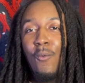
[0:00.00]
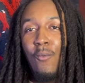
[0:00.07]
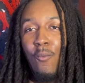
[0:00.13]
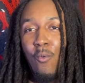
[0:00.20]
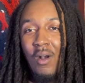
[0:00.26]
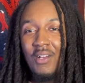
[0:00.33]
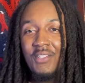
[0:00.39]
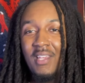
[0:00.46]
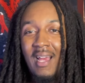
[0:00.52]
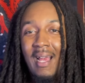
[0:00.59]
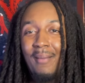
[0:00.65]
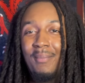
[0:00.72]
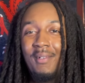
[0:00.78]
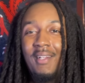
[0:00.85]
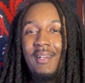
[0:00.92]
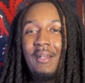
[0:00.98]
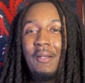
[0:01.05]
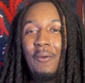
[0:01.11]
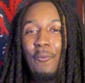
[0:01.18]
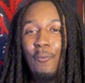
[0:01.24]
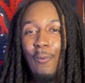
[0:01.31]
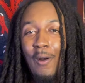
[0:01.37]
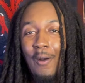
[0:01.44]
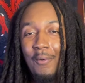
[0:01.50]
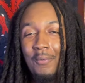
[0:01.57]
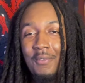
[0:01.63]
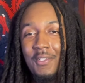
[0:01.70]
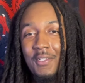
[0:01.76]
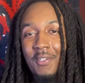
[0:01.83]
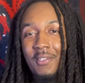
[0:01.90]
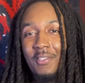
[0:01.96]
What's happening? Welcome
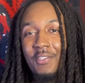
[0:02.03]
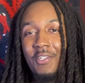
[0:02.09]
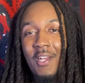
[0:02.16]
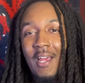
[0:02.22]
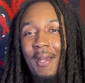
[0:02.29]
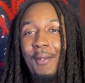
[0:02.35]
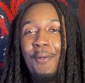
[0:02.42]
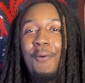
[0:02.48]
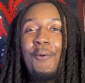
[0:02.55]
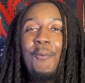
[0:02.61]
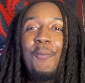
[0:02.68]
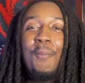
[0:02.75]
to the channel.